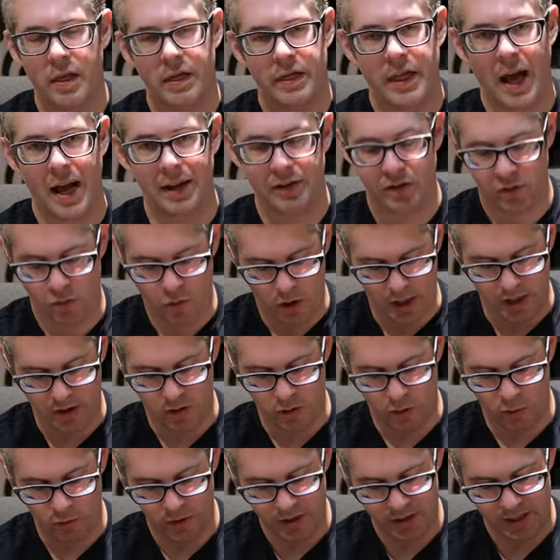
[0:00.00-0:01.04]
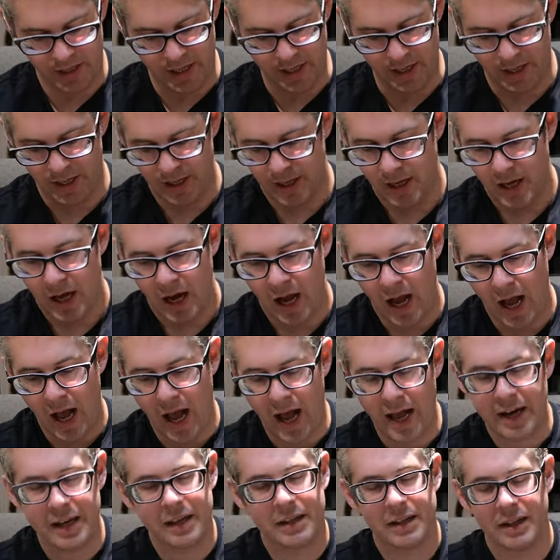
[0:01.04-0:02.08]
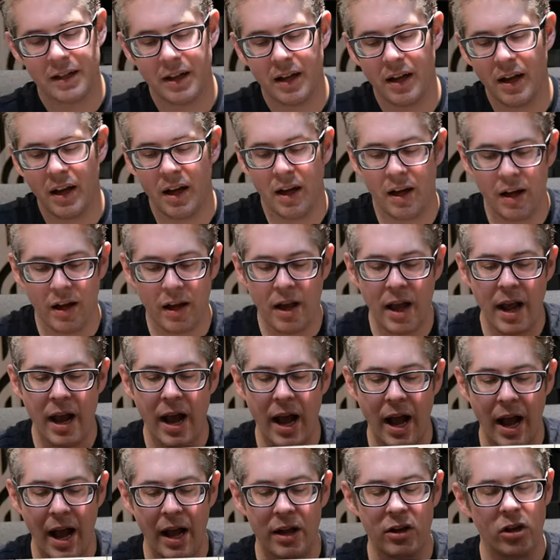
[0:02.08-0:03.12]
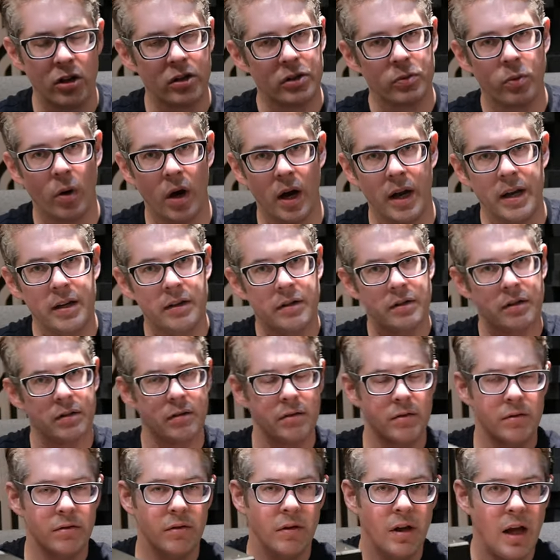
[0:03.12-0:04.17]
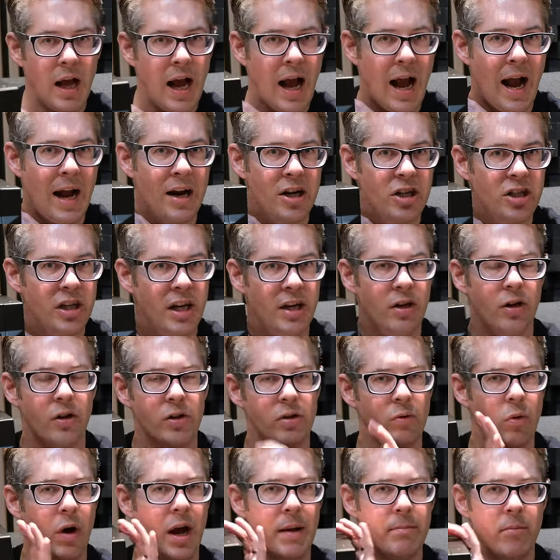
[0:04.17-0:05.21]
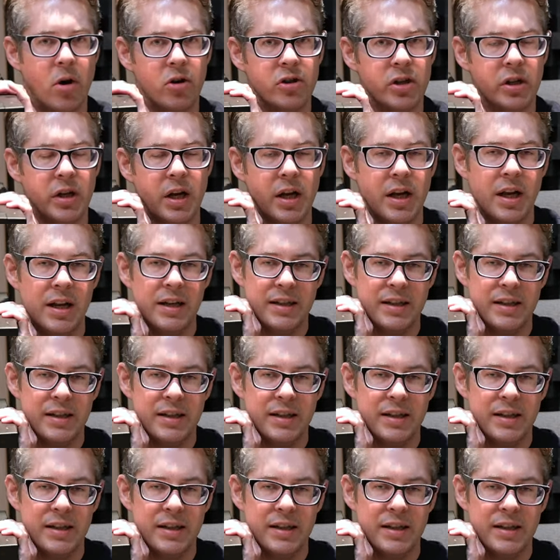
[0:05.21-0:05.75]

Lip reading: That's quite cool, isn't it? And looks-wise, actually looks quite modern.